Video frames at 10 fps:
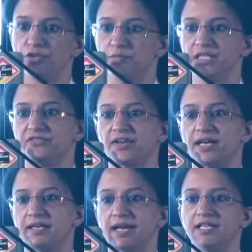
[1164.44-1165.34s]
could be
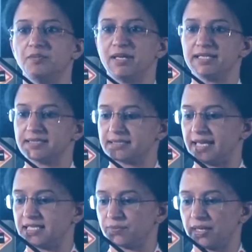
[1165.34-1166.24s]
defined at places
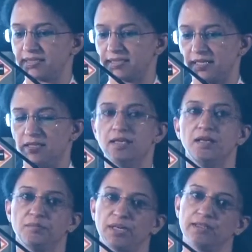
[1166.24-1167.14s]
x, y, z,
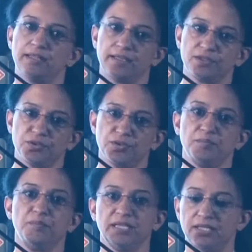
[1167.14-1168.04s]
but that could
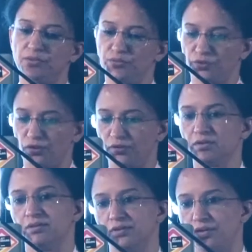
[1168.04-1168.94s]
be wrong
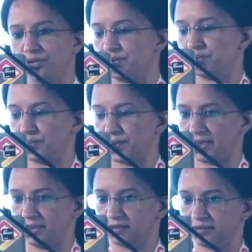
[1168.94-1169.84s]
or right.